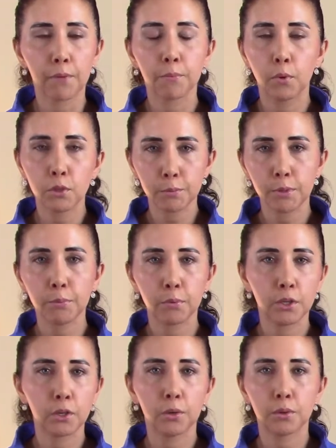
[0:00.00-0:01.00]
Most people,
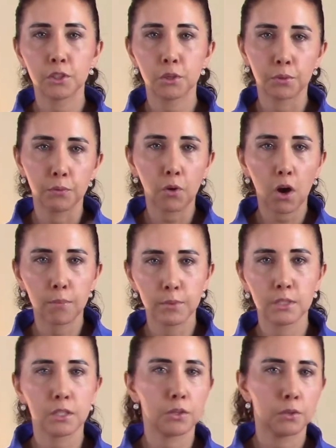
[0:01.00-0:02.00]
they go to Tony
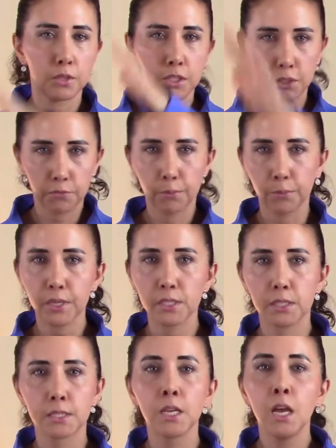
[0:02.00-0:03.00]
Robbins, they go to these different
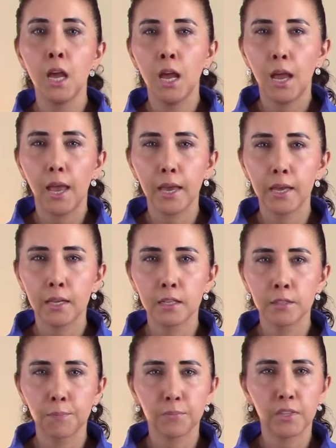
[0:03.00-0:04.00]
places
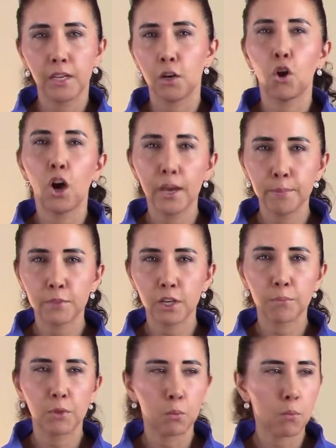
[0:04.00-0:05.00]
and they get all hyped
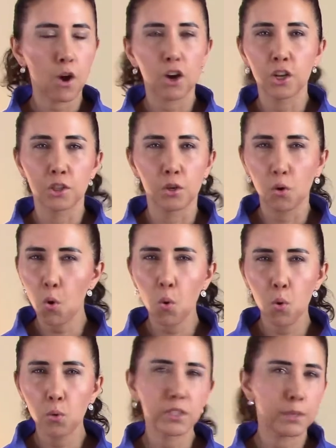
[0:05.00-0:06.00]
up, they walk on the
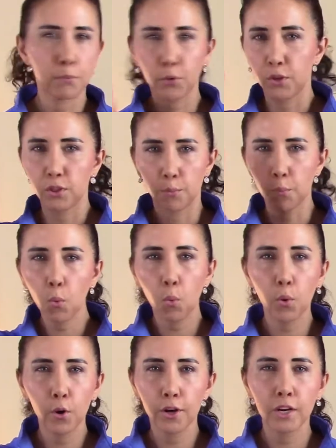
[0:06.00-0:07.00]
coals, they break the
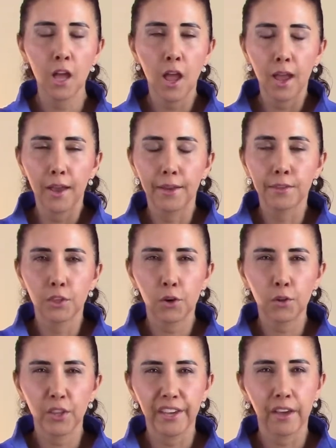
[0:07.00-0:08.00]
board, and
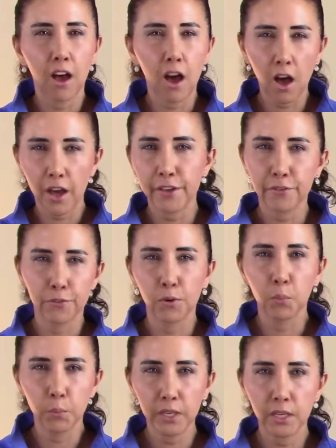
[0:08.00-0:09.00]
they're like high for
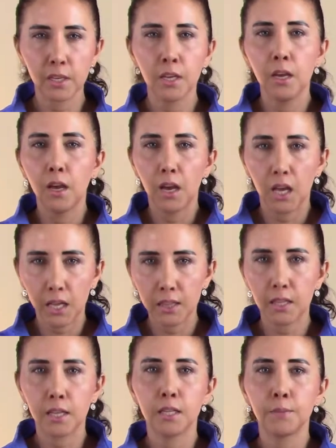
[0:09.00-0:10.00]
a week,
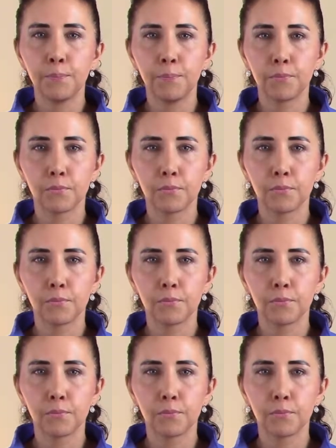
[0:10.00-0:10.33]
and then